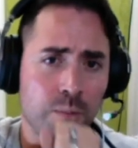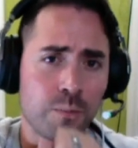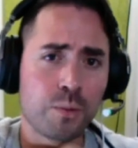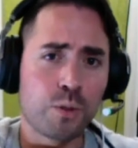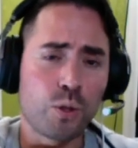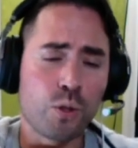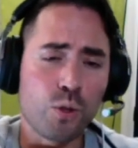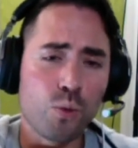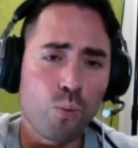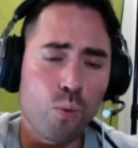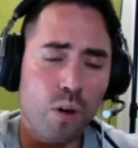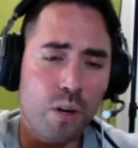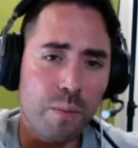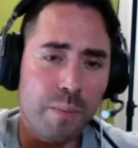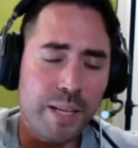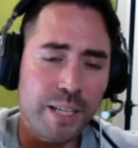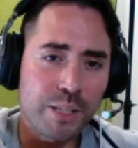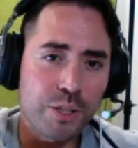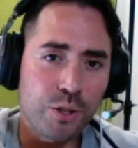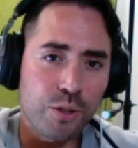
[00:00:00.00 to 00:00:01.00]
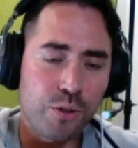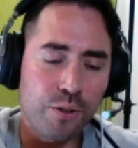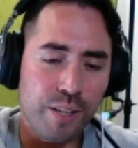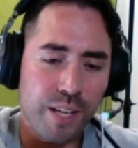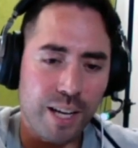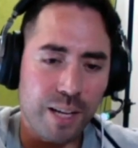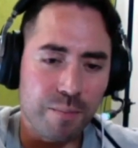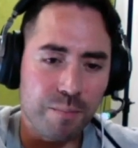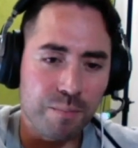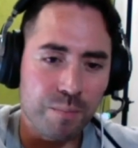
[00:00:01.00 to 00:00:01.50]
So you want to make sure
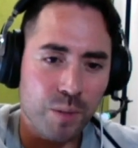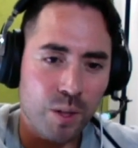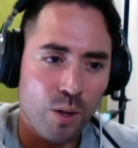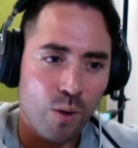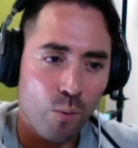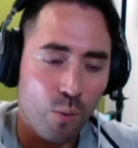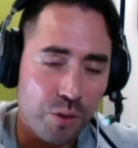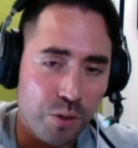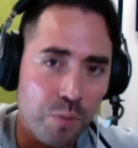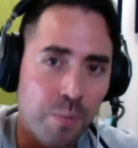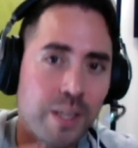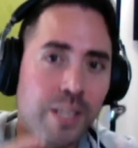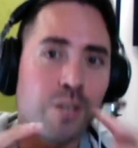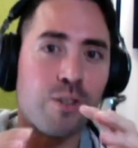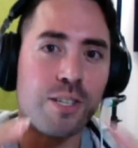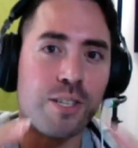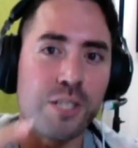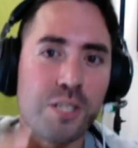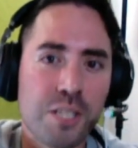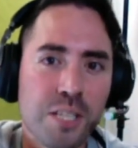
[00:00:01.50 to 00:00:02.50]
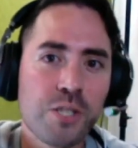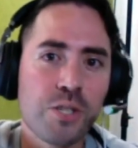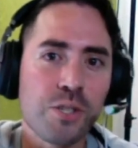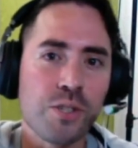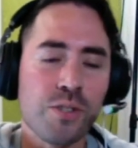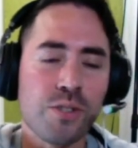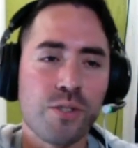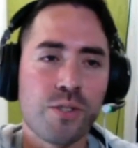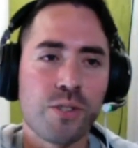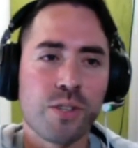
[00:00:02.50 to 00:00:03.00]
that when you make your
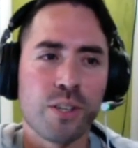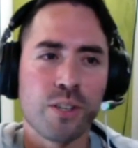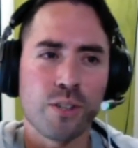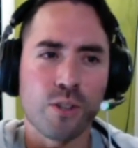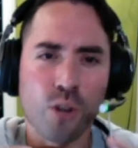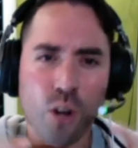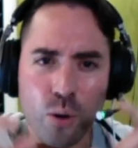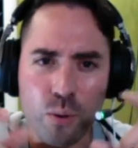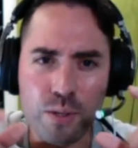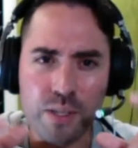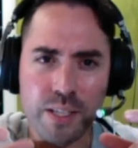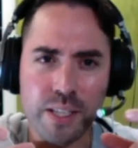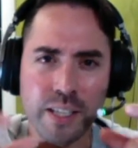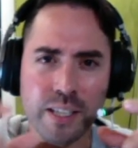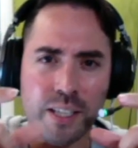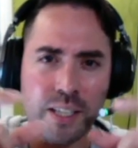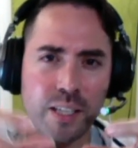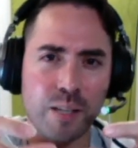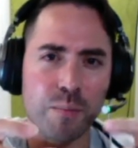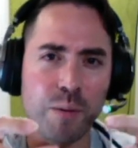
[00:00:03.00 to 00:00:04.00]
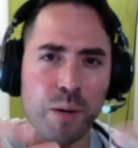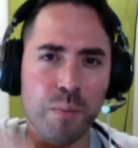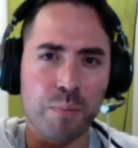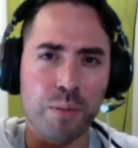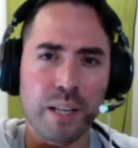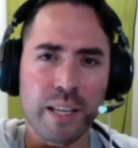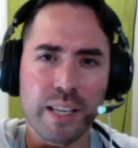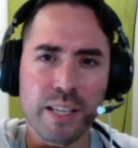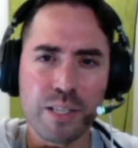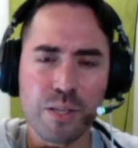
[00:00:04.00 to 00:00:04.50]
decisions, you're always thinking about
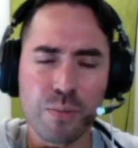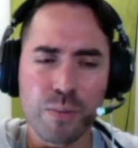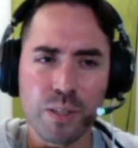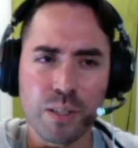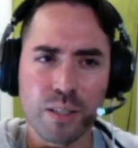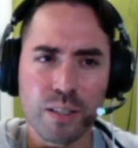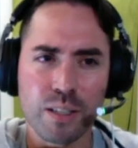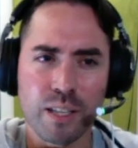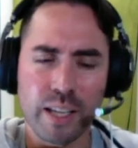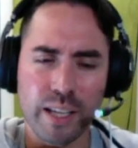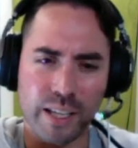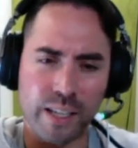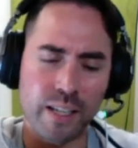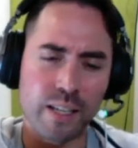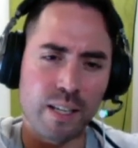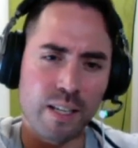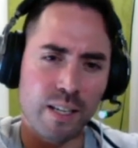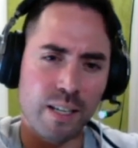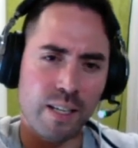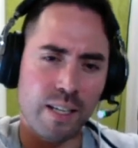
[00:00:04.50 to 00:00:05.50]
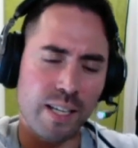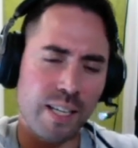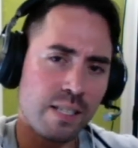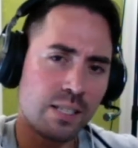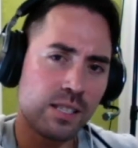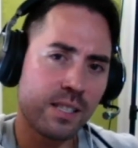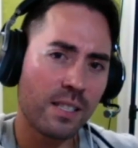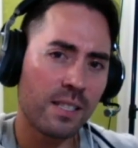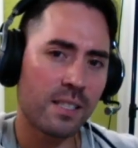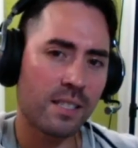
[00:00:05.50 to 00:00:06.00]
placement. Like,
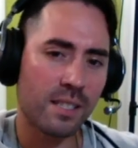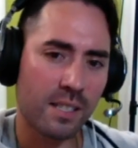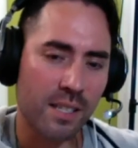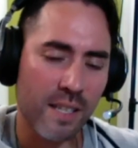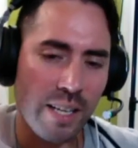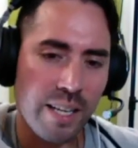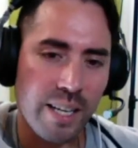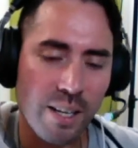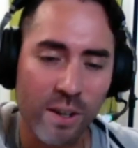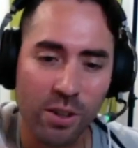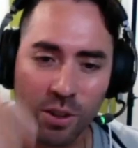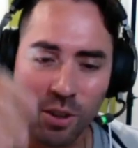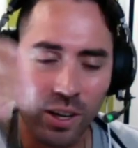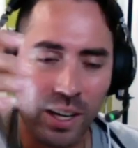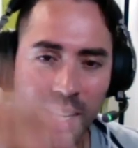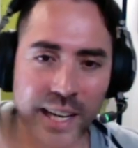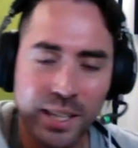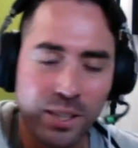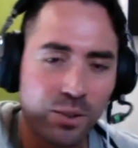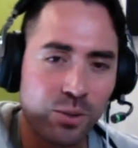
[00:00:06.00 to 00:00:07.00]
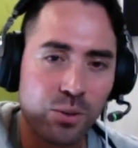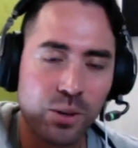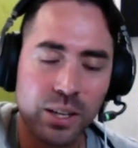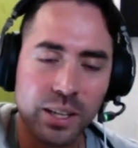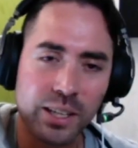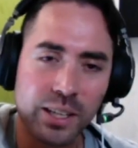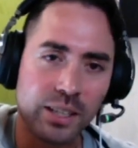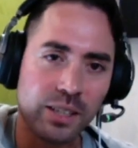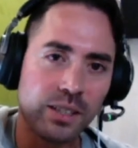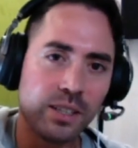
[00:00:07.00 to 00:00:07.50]
is this snare eight oh
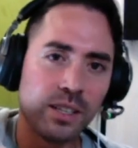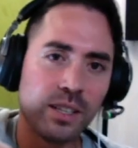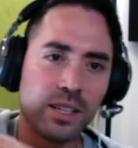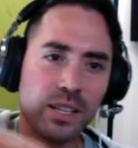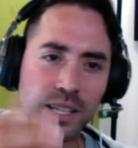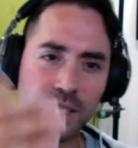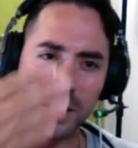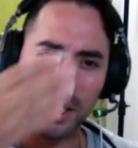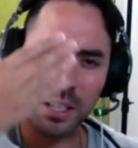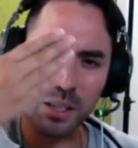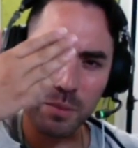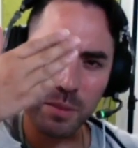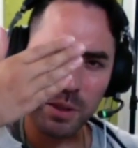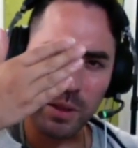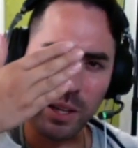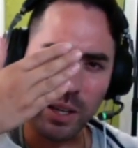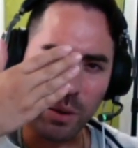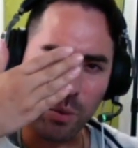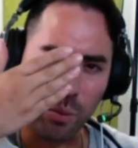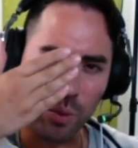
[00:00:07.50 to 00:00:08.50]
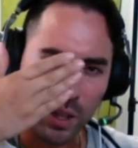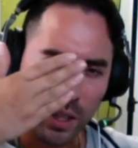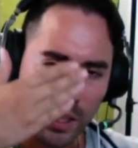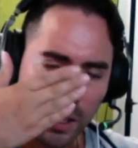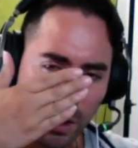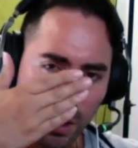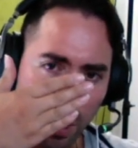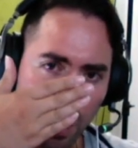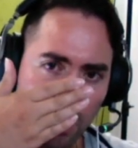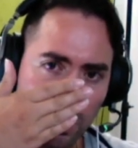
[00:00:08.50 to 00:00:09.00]
eight, is it going to be like really
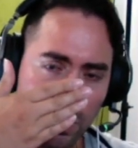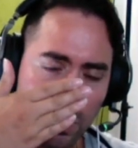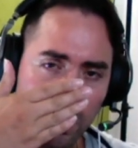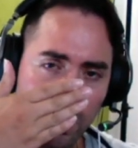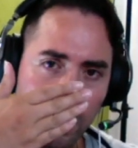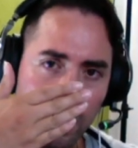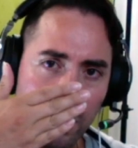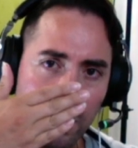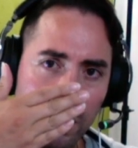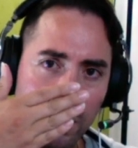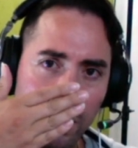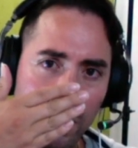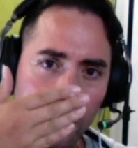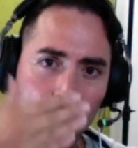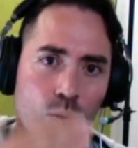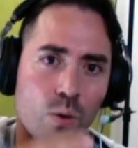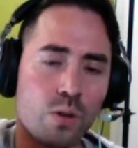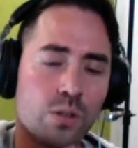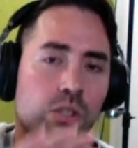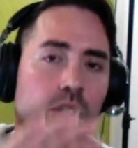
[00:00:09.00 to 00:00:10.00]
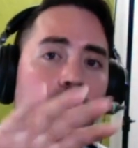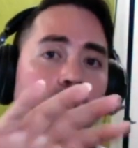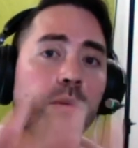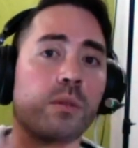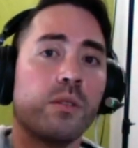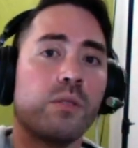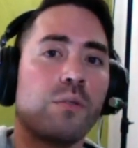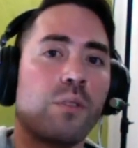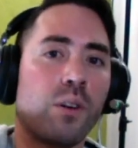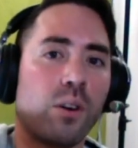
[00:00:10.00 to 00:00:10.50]
close to me, or is it going to
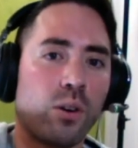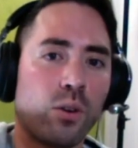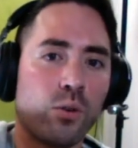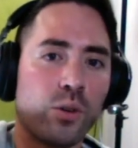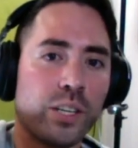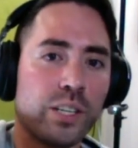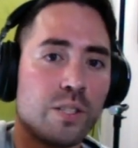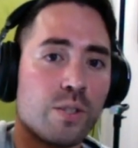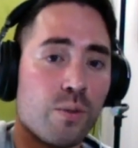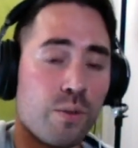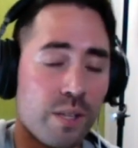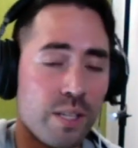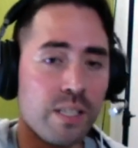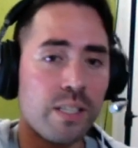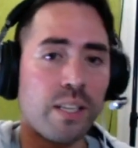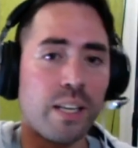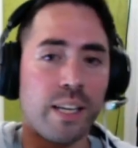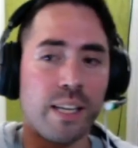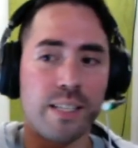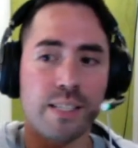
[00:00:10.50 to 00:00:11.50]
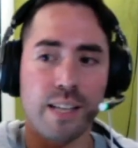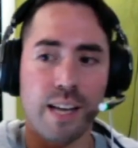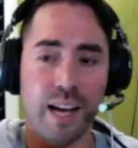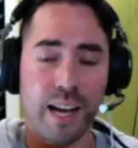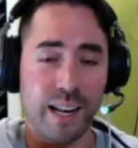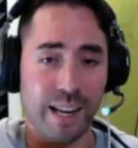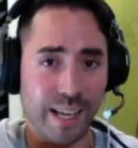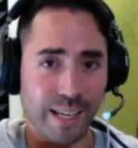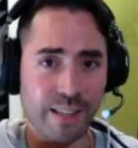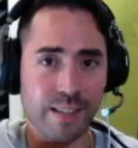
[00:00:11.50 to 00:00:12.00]
be far away? So in this case,
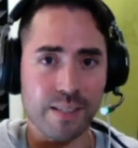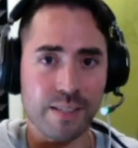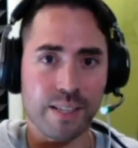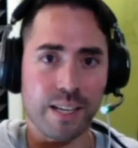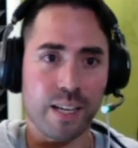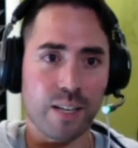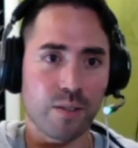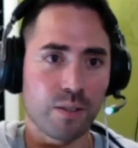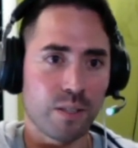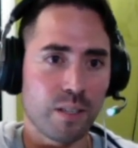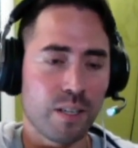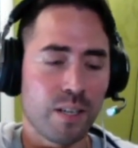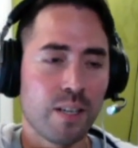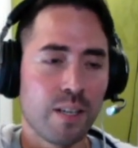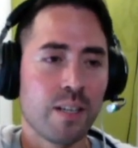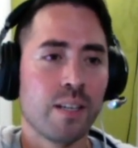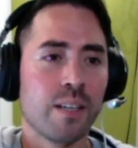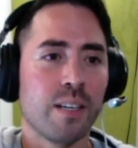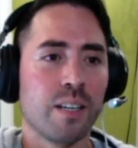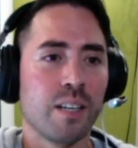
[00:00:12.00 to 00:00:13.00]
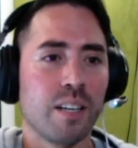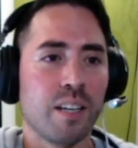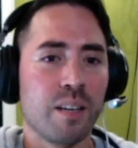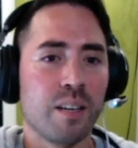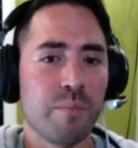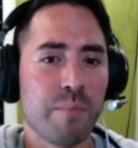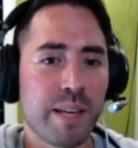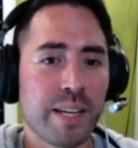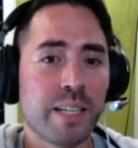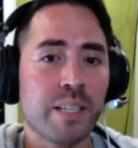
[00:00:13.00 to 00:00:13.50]
I like the sound. Uh,
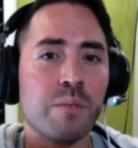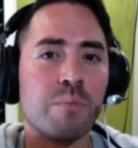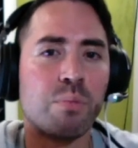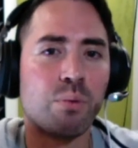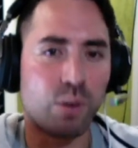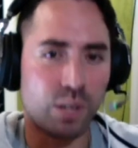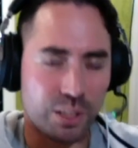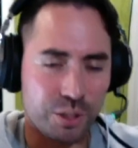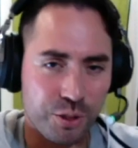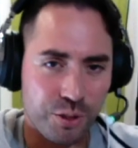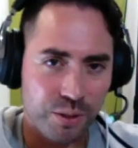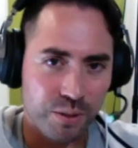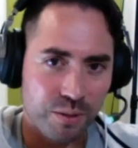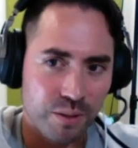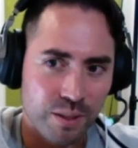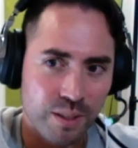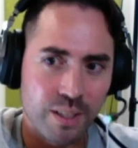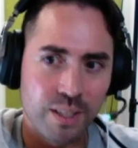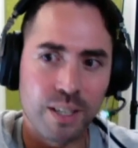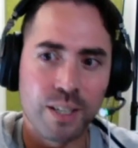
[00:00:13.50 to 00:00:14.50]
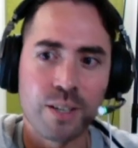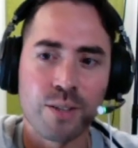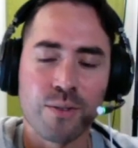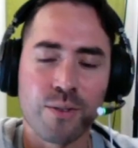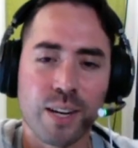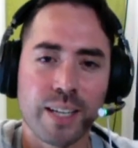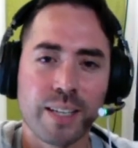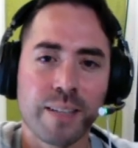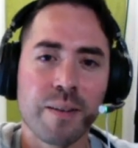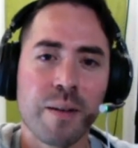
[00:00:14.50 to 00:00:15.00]
it made an impression,
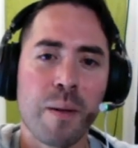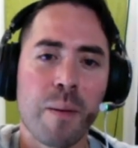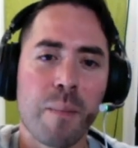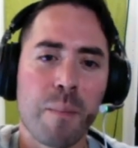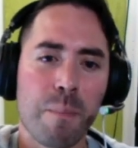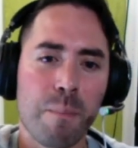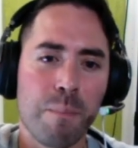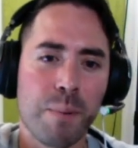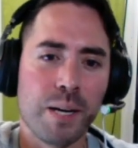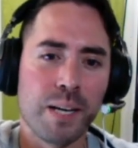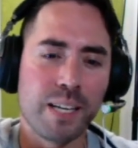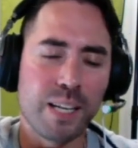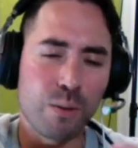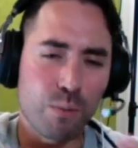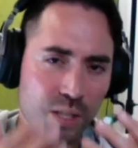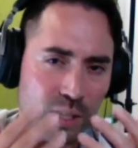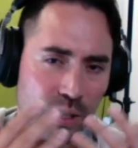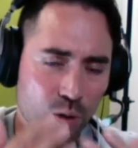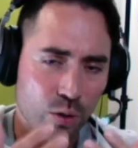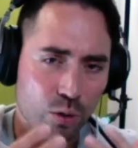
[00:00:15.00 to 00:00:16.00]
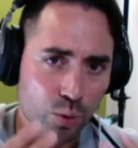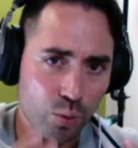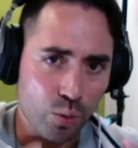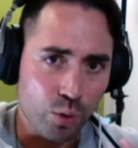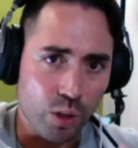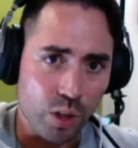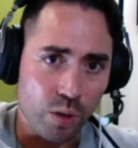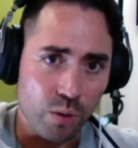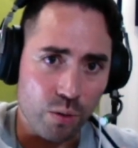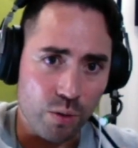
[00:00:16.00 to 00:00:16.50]
right? But it was a little too
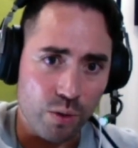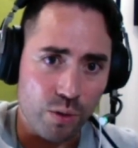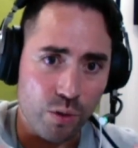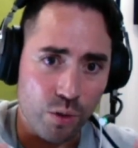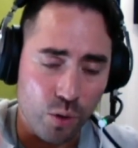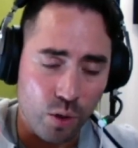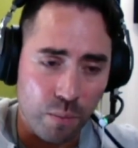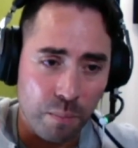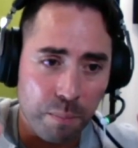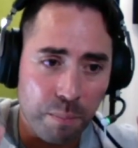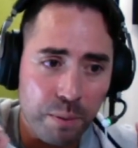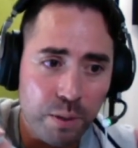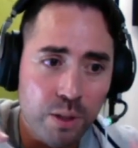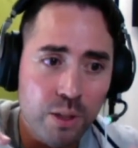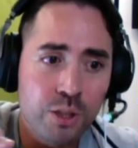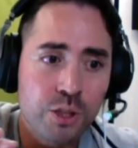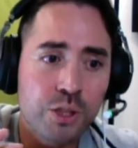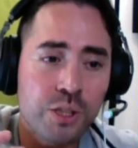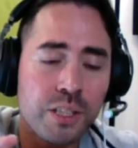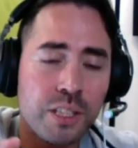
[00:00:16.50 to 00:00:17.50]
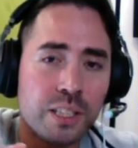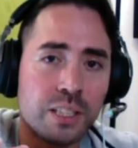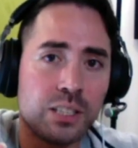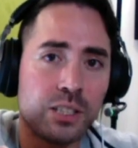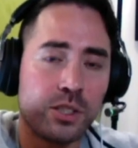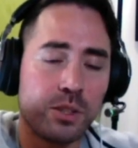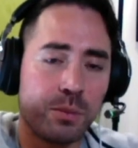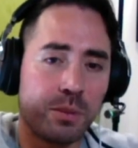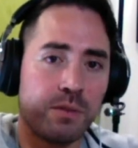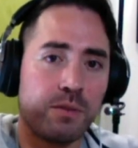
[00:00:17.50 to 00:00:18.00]
close. So I'm pushing it a
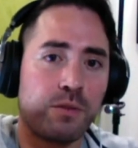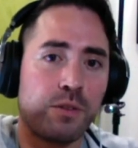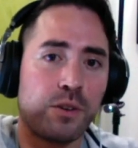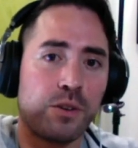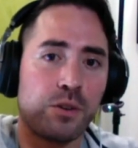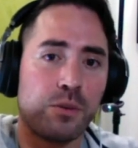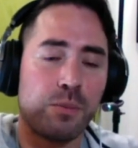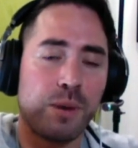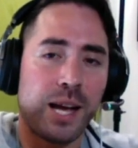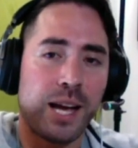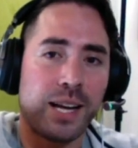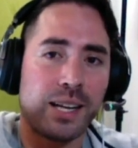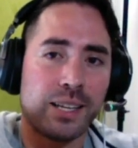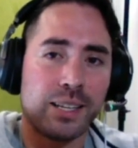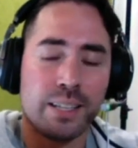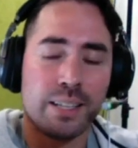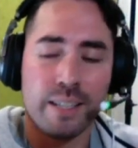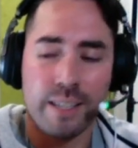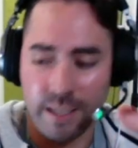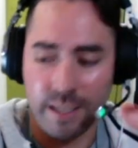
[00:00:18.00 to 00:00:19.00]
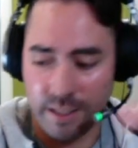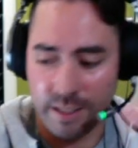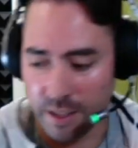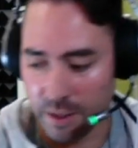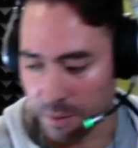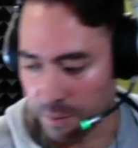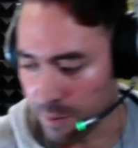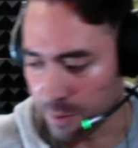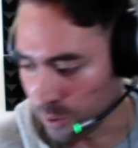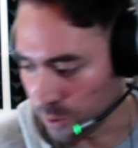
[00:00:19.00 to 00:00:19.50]
little bit further back into
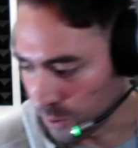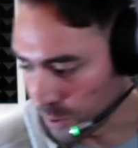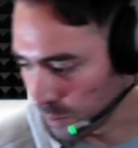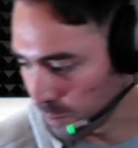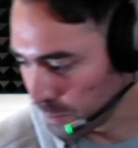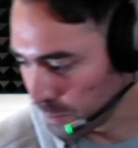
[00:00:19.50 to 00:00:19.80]
the field.